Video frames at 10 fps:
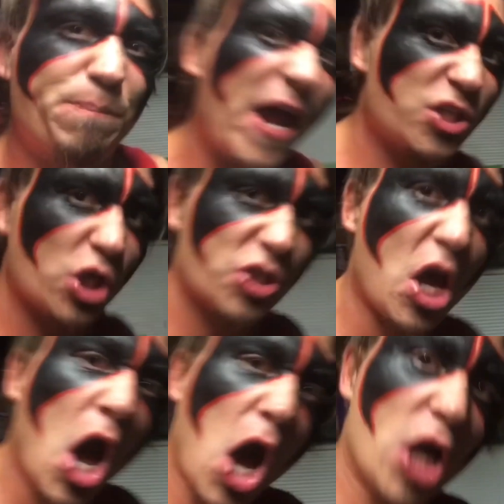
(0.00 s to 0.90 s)
pictures
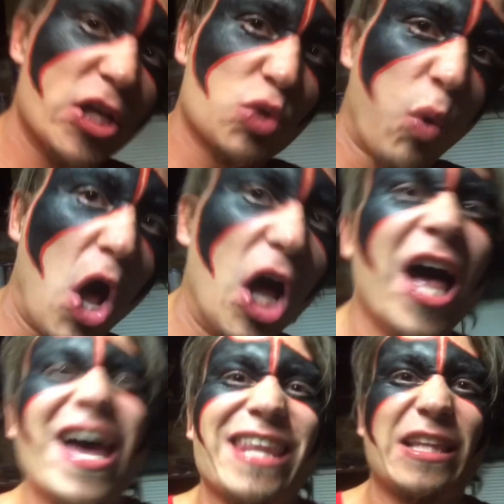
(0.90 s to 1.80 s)
on his wall
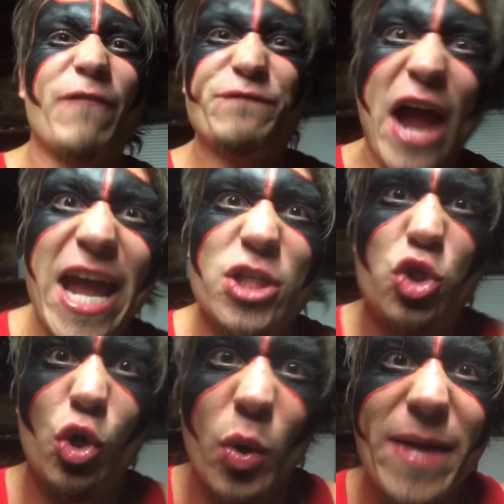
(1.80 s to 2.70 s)
that the fans
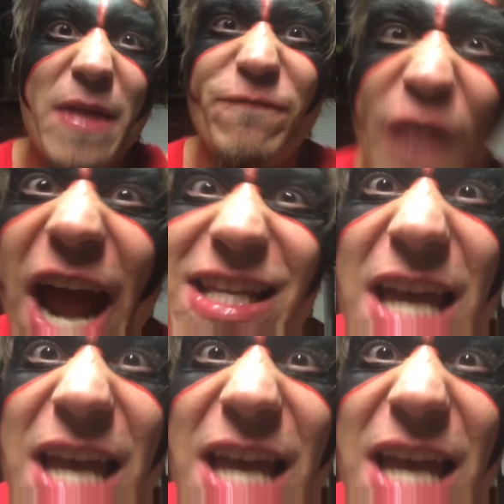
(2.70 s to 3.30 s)
drew him. The fans